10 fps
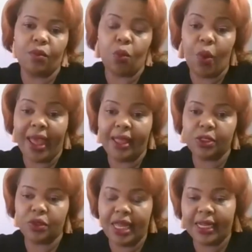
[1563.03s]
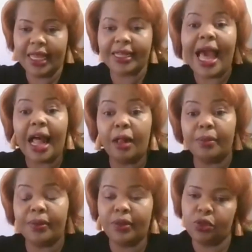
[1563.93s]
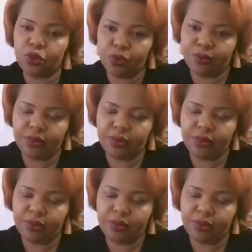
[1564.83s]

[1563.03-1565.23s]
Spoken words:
way to then get help to